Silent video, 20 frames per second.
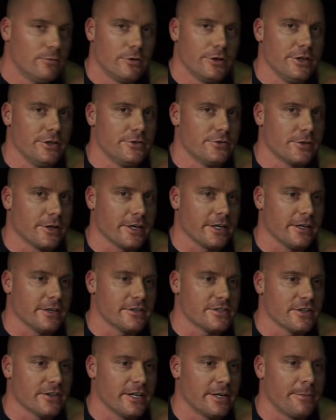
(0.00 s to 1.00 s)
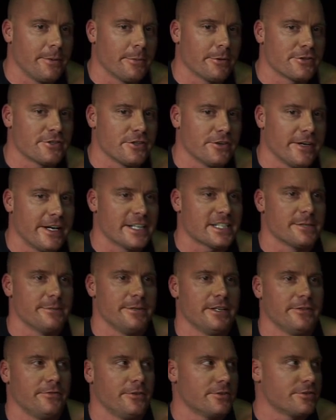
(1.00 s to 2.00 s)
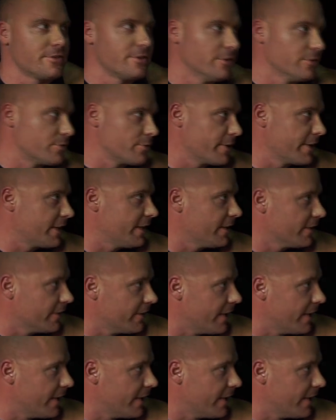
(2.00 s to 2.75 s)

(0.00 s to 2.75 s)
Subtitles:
What are you drinking? Because a lot of people are still asking me if you're still drinking or